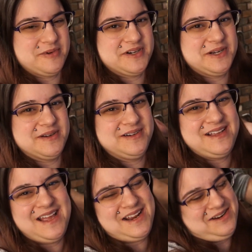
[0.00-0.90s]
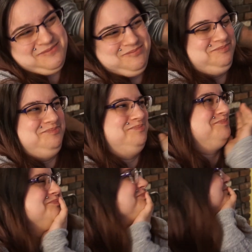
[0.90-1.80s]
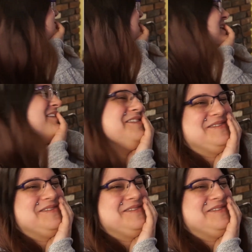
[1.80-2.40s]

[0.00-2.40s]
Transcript: we are doing. I don't care if you watch or not. Yeah, Whatever.